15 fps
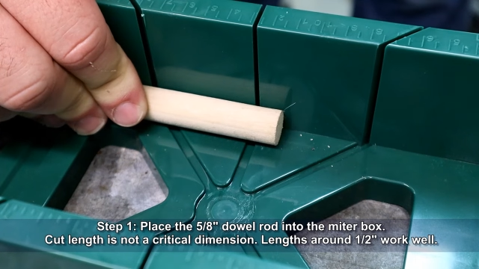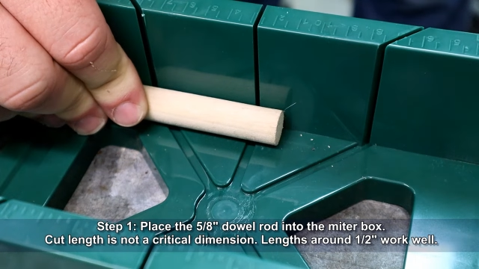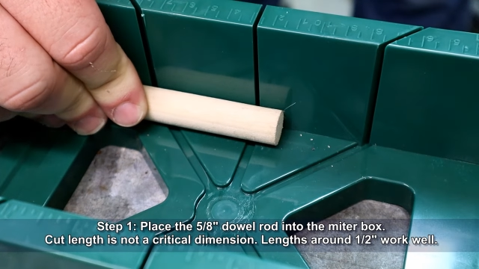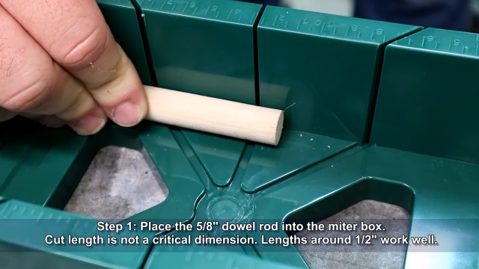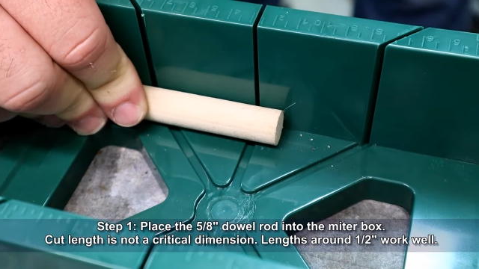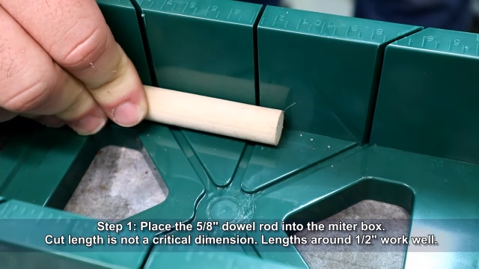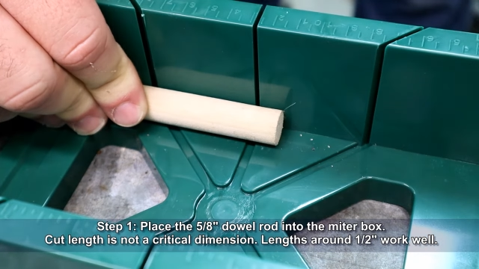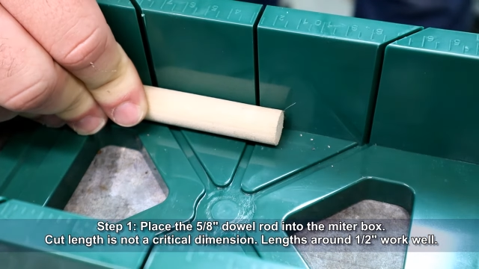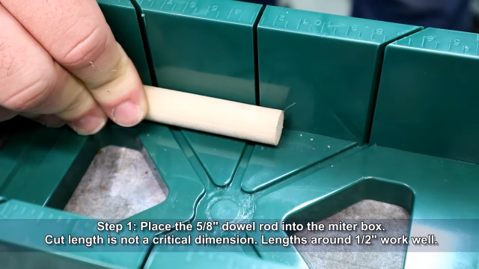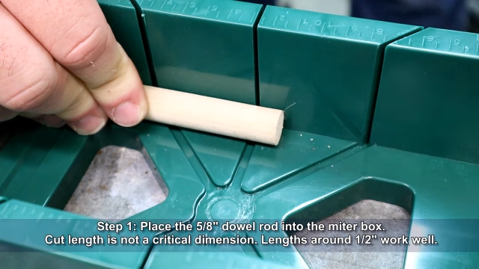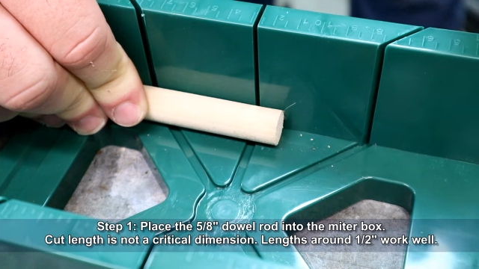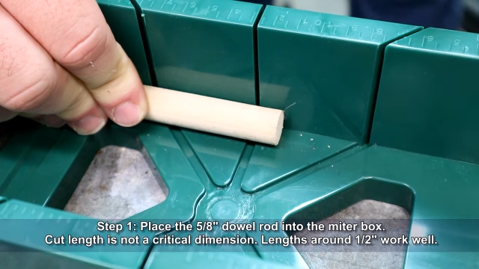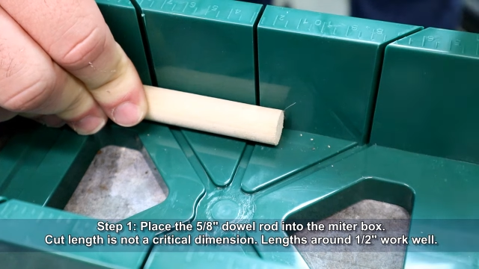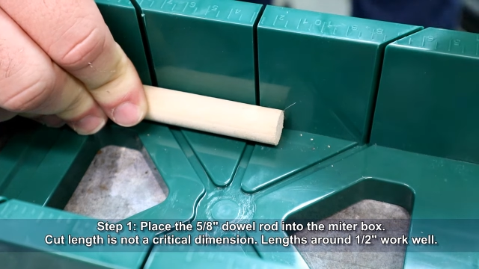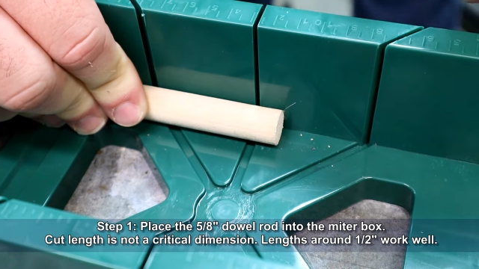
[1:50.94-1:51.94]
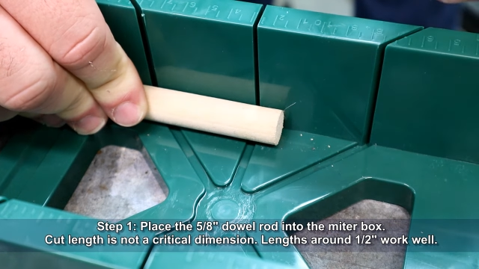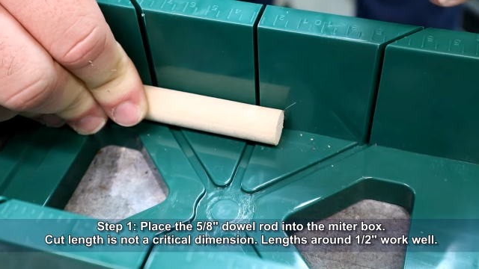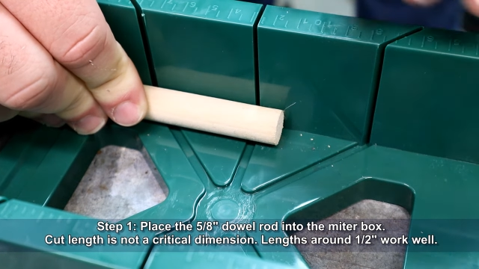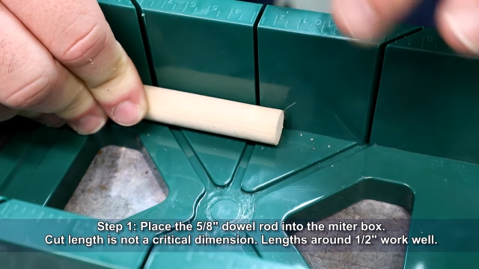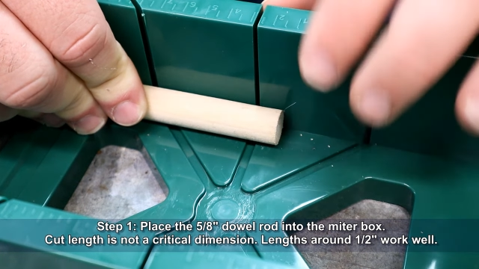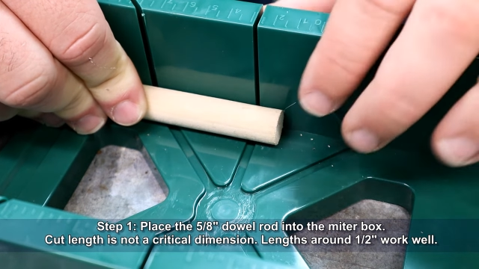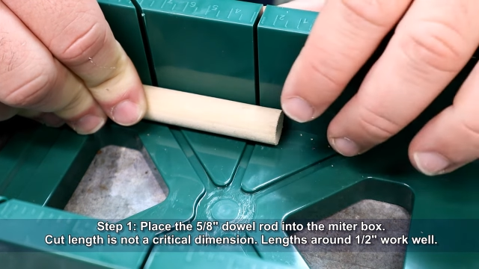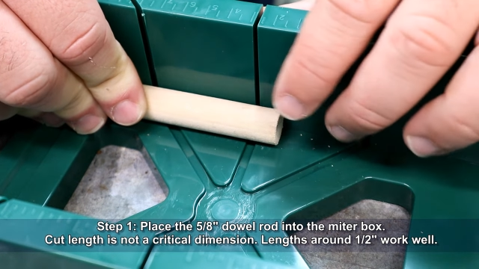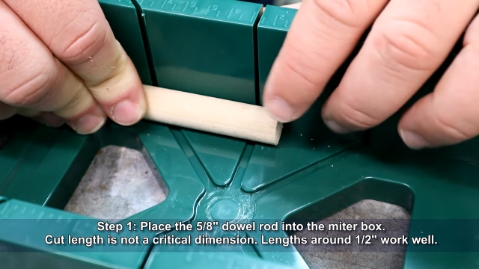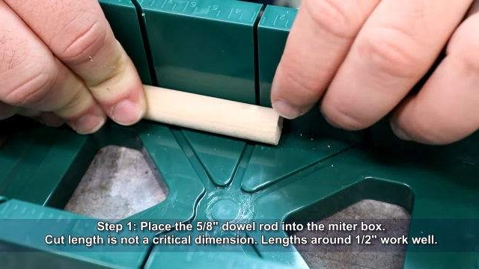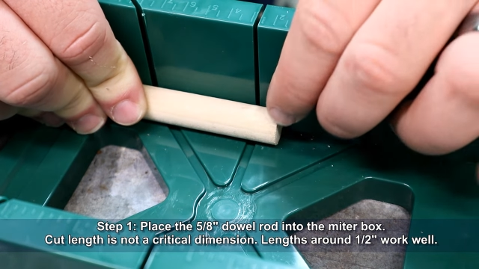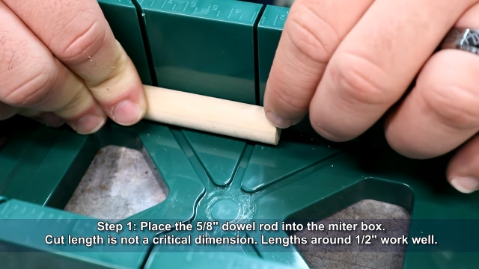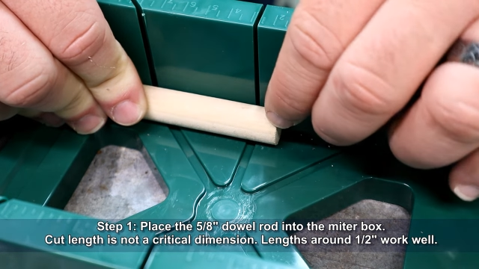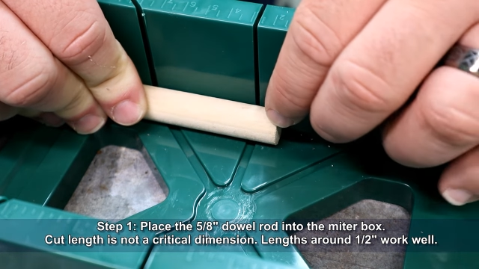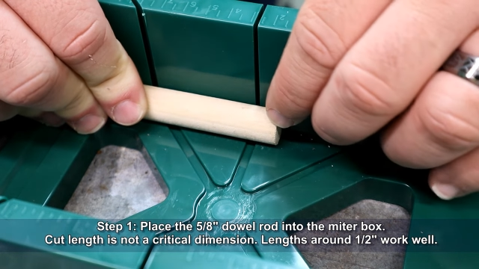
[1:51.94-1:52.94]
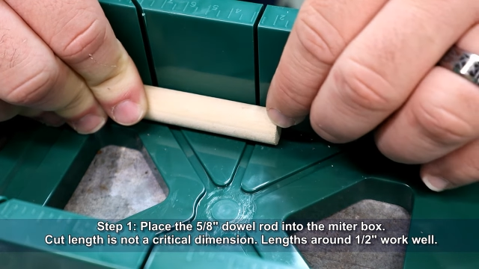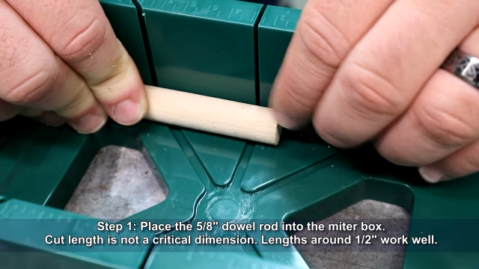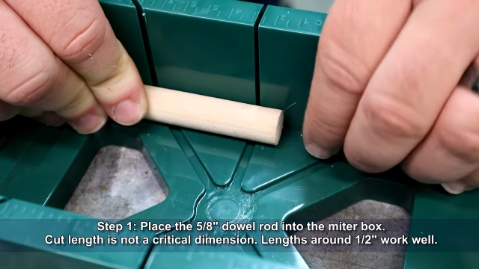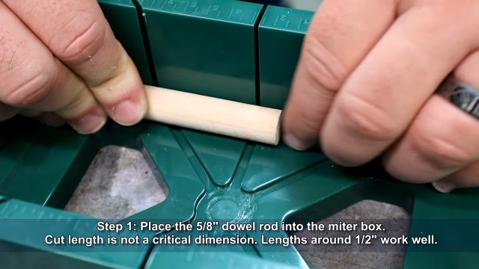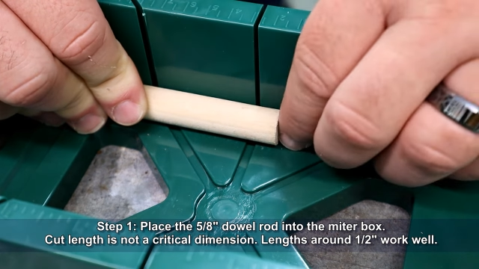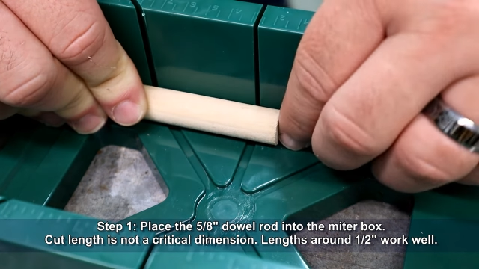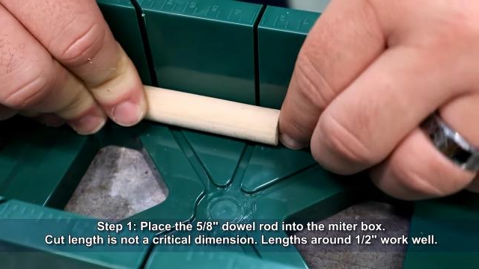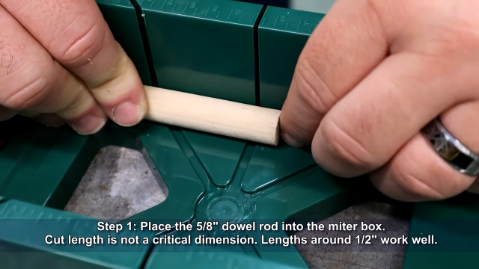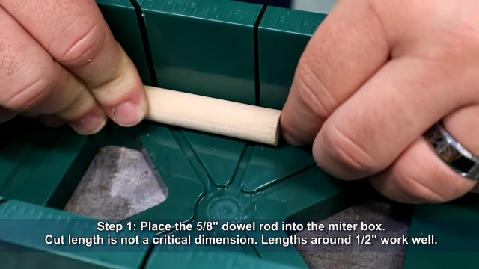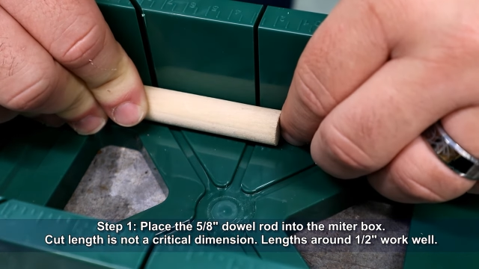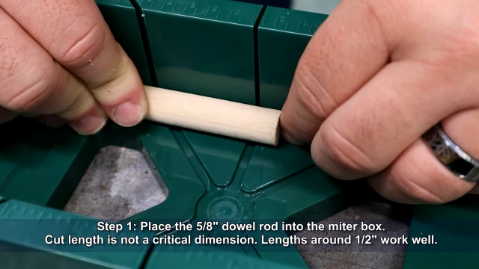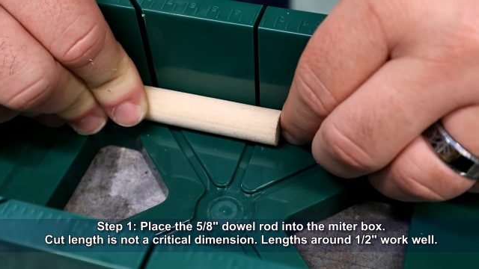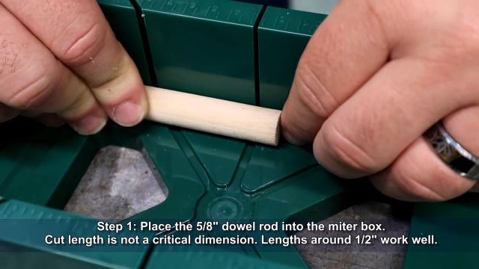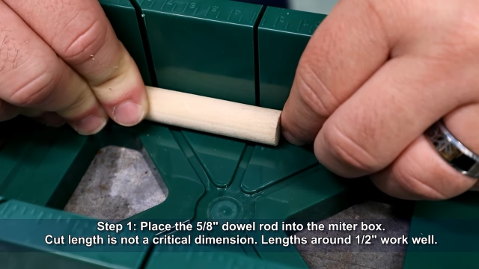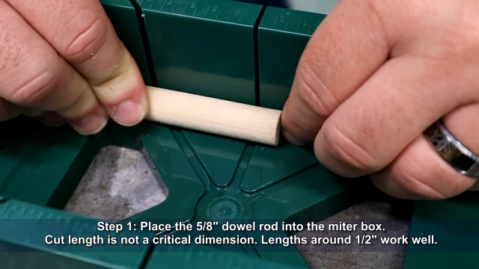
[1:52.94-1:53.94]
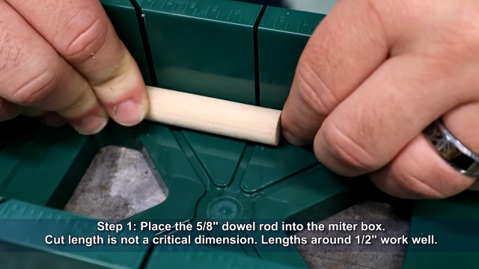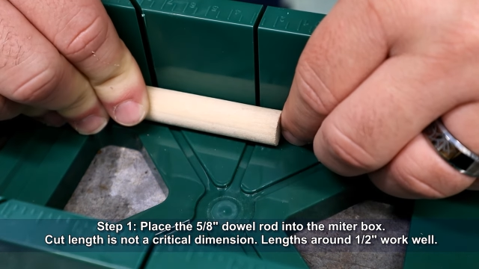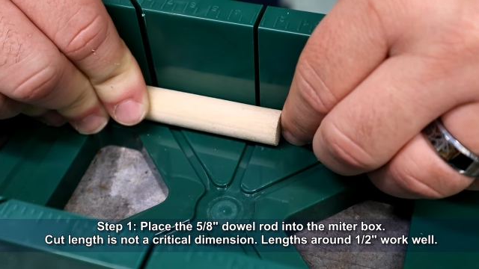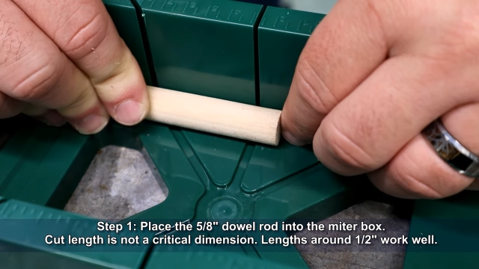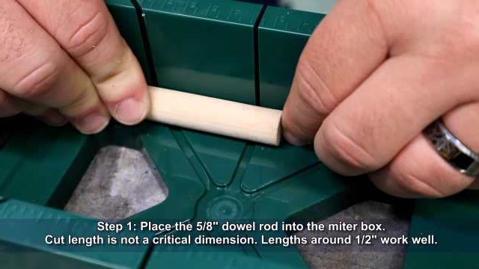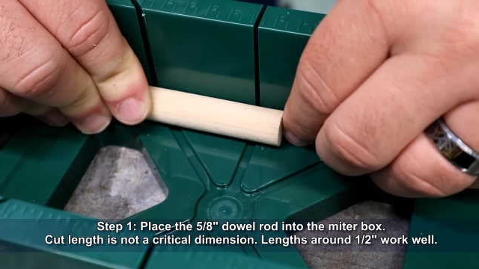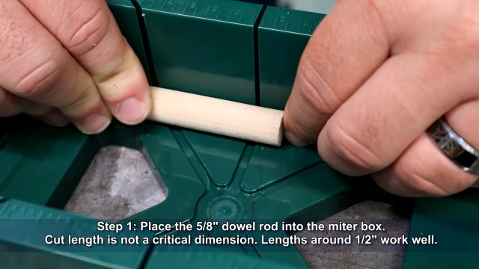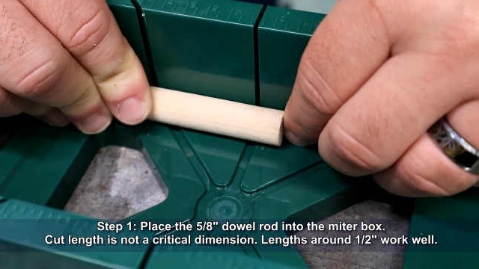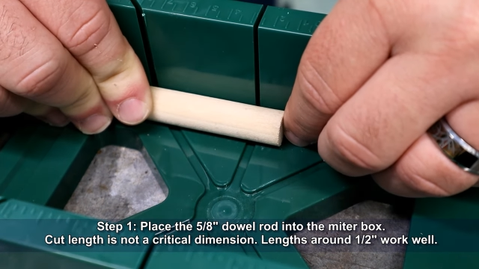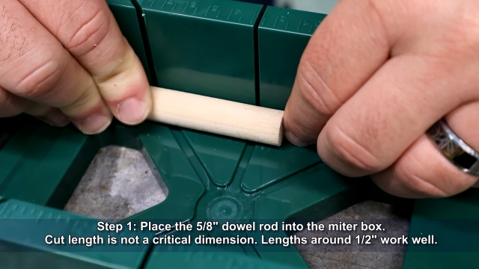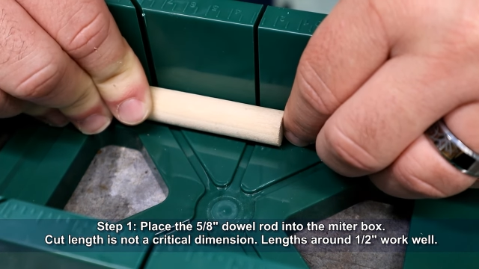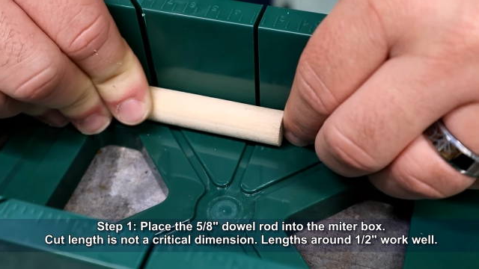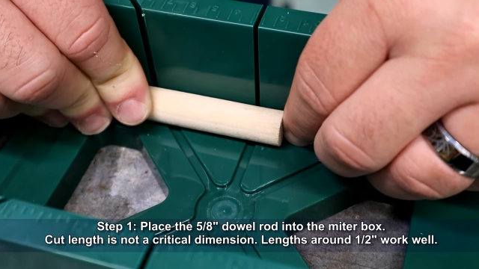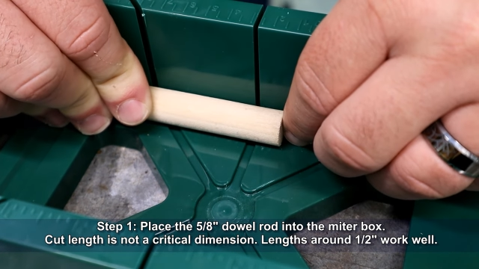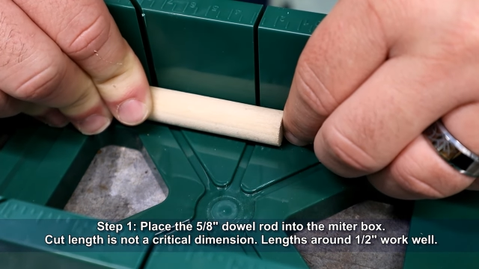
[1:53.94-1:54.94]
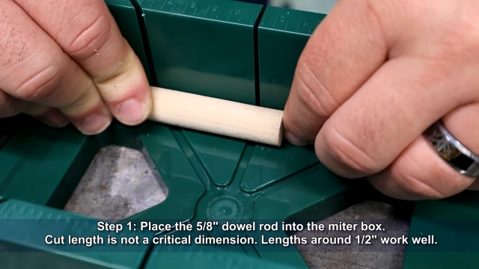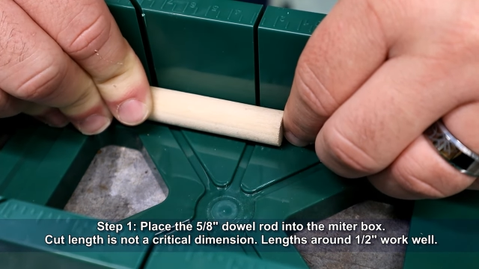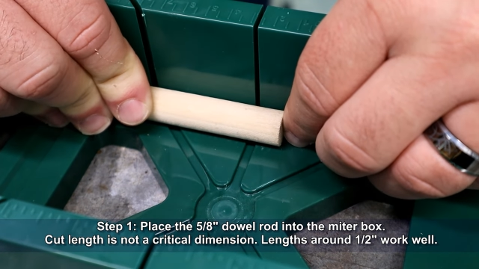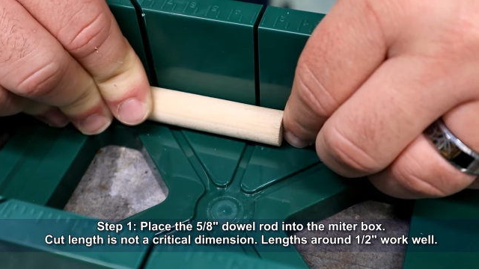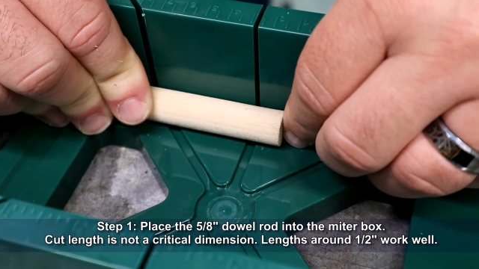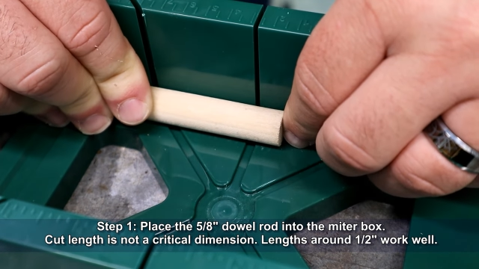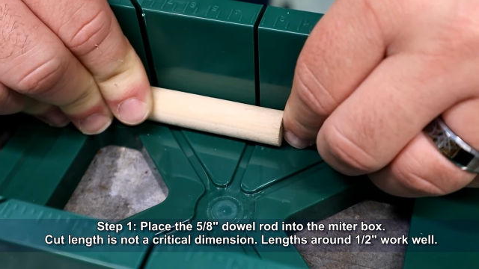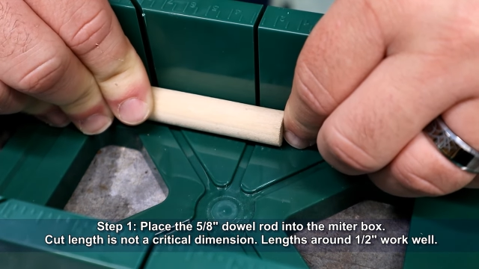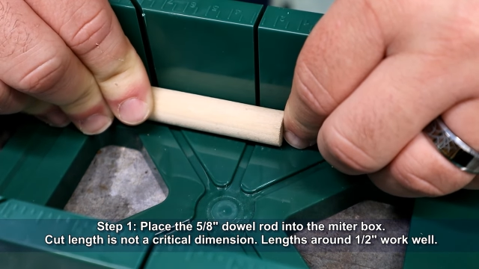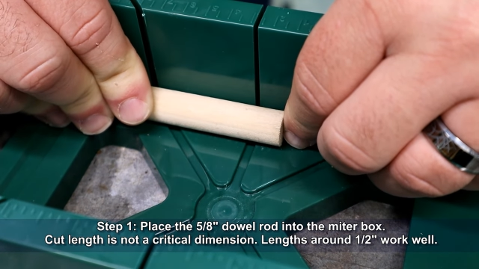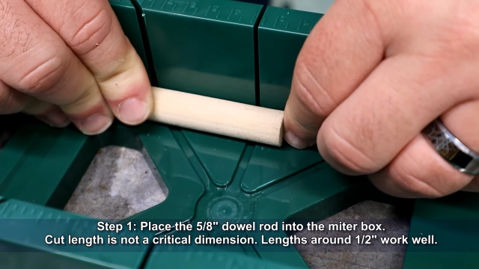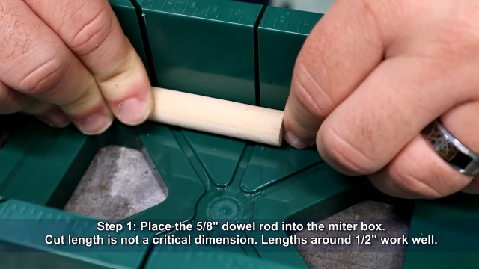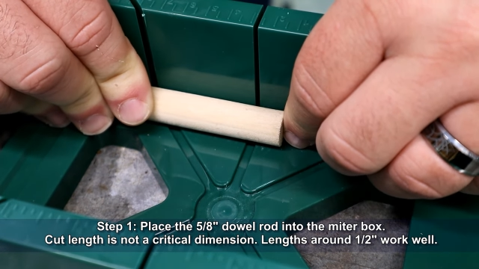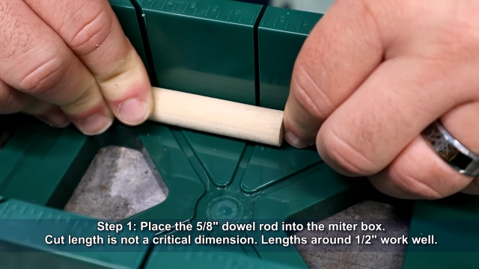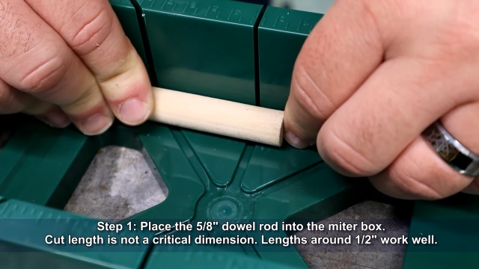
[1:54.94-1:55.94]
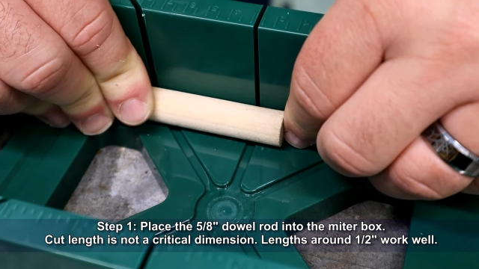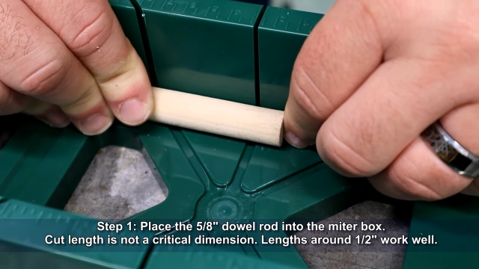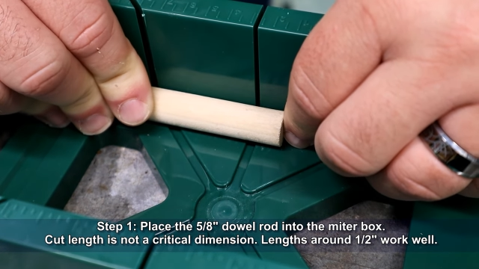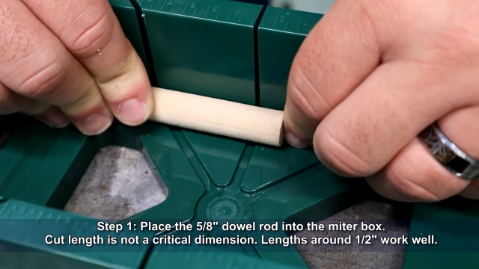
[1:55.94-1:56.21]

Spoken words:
[unreadable: no face in view]